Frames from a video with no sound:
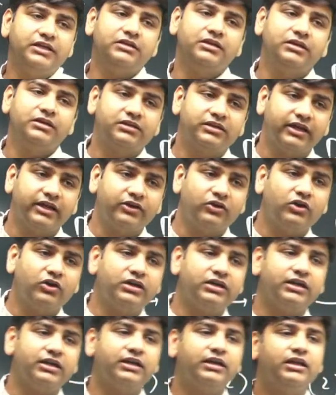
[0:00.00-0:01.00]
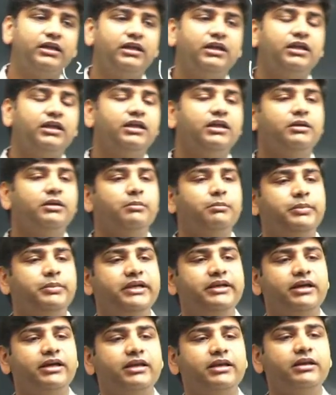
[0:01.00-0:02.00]
It cannot be
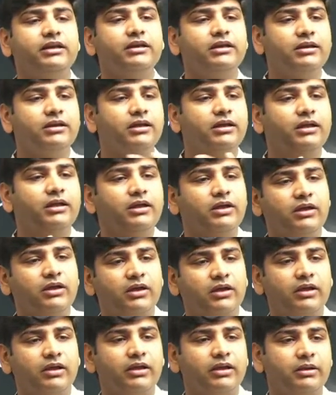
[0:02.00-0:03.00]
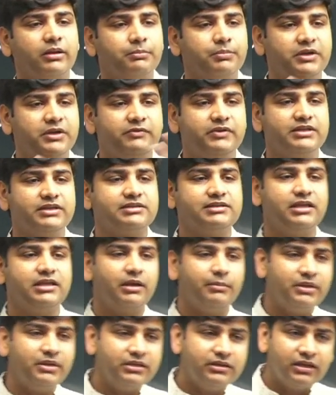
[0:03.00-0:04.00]
done previously. I
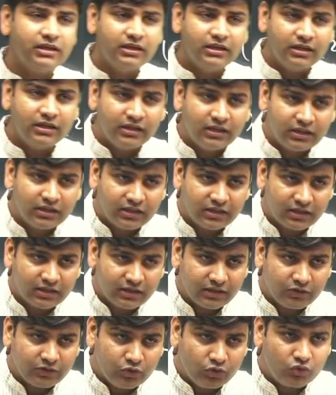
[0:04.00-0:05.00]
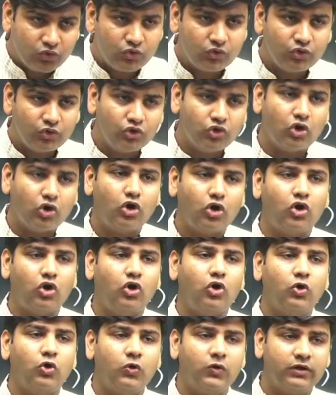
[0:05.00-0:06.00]
mean, no
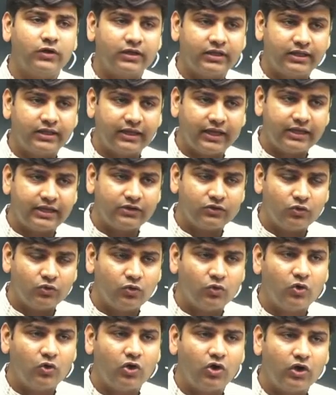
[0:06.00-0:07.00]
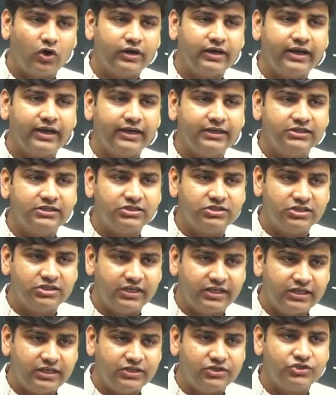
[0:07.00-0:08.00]
law can go on and
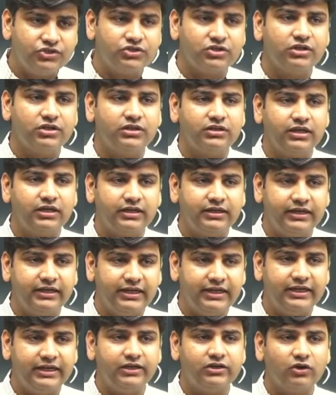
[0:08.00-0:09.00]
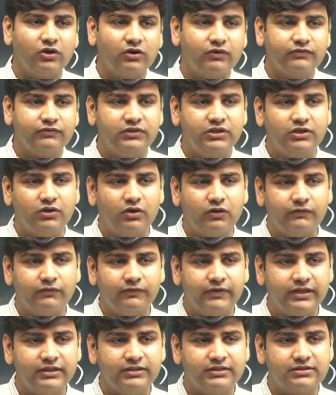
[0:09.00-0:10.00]
change the date of the
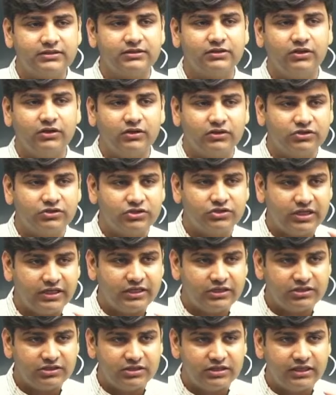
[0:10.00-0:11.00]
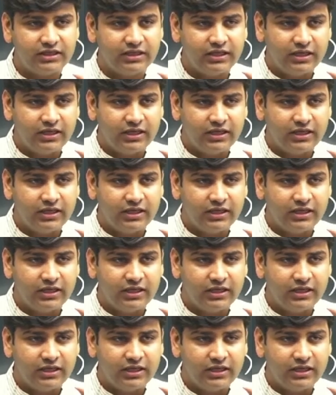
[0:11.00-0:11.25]
offense, change the